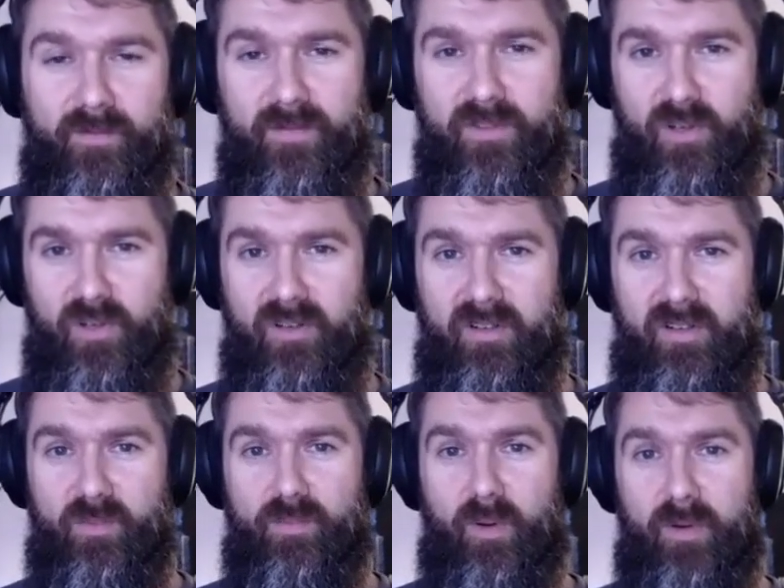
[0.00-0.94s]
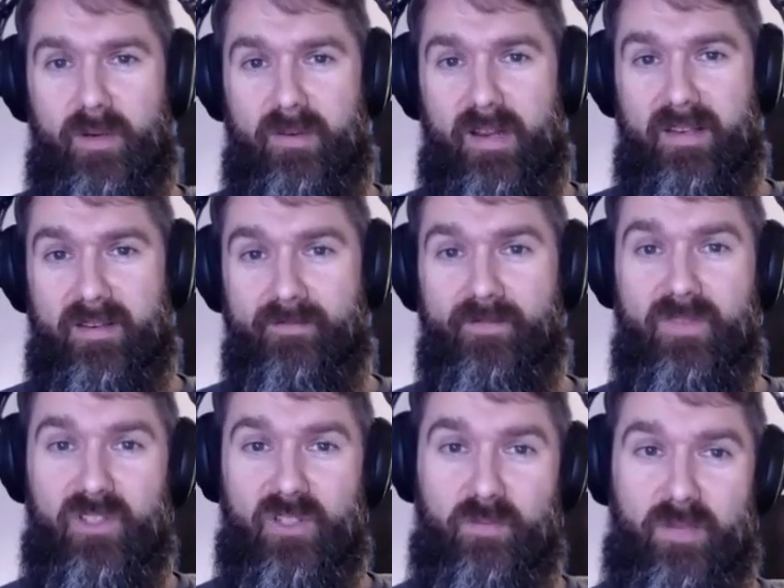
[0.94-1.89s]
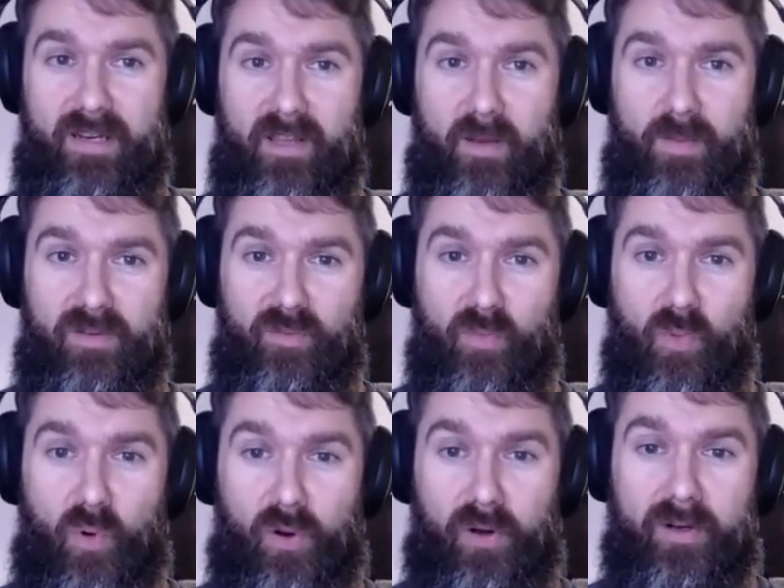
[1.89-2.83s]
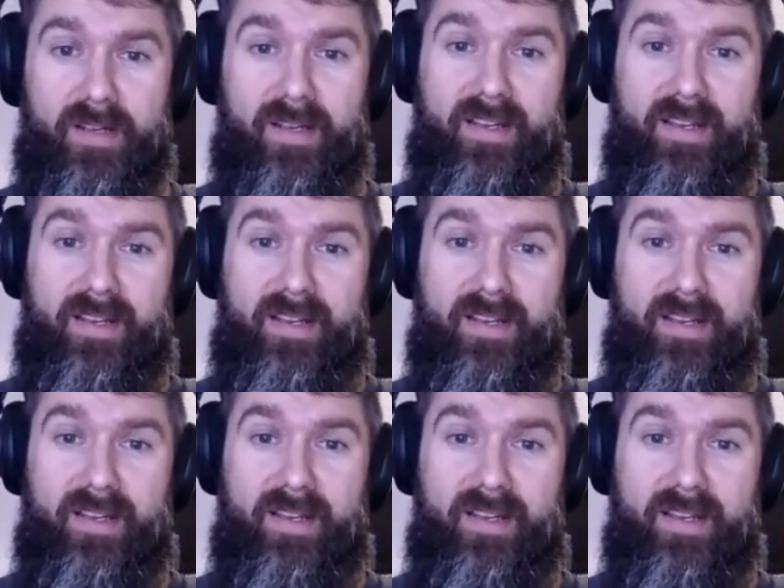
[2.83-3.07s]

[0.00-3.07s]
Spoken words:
So you need to probably then split it up even more,